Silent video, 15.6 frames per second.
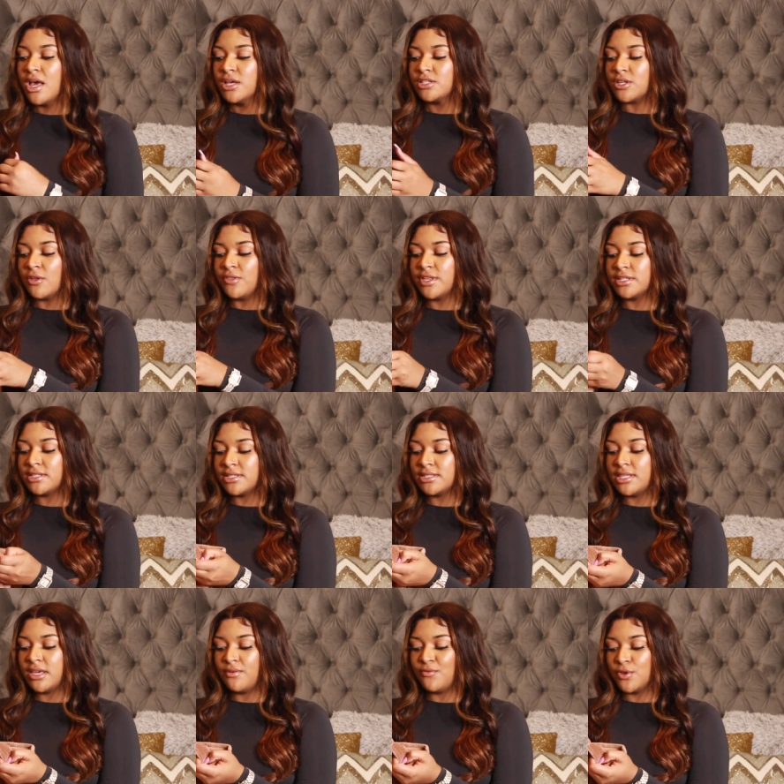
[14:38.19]
So this is
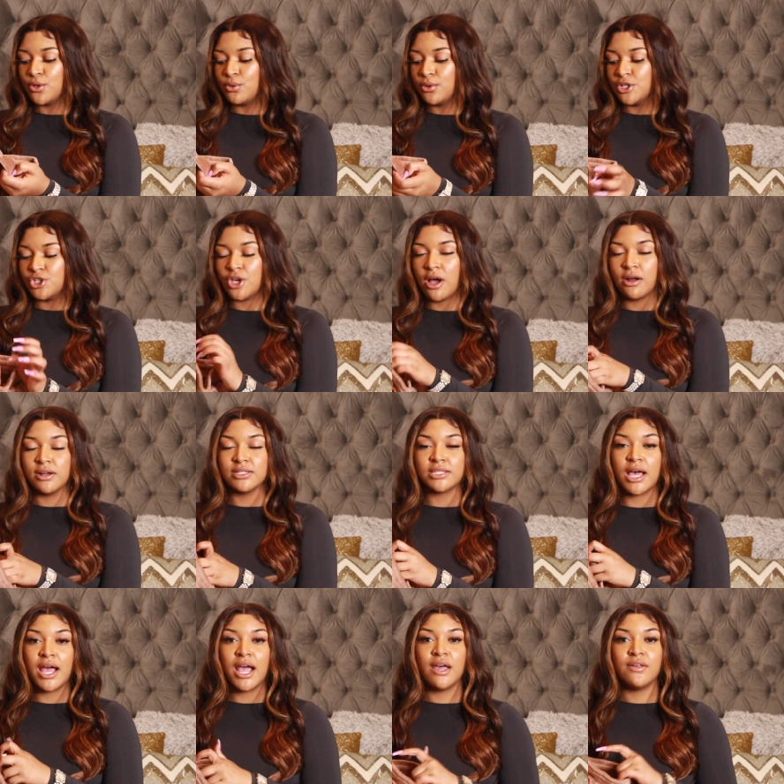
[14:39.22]
the velour joggers.
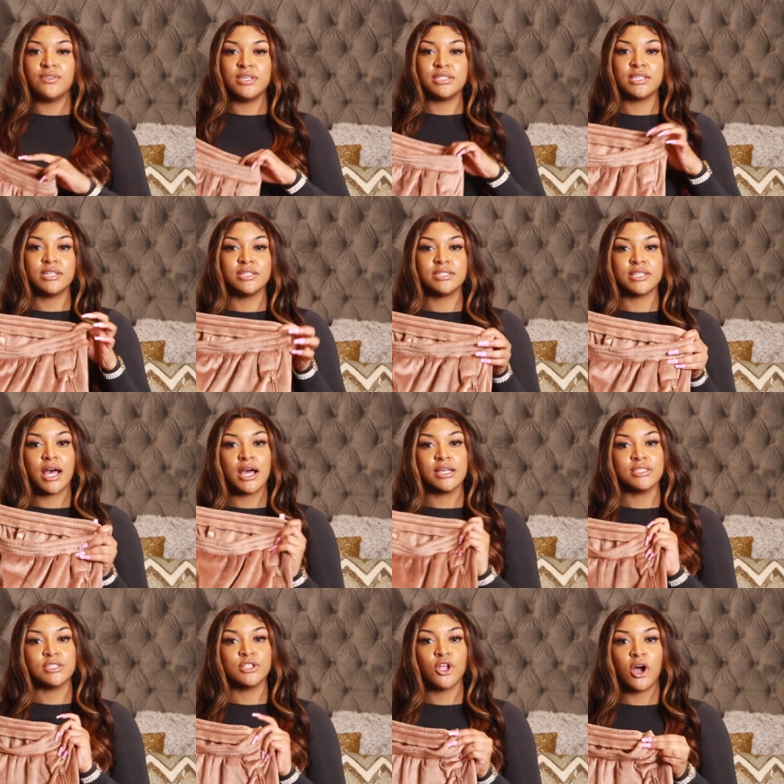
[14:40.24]
I have these in a
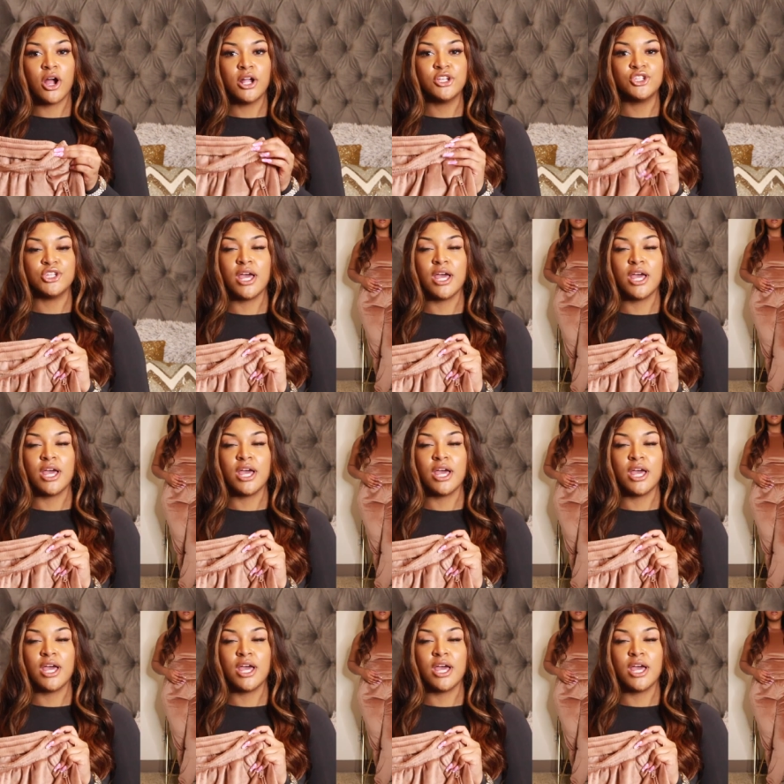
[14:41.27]
size large.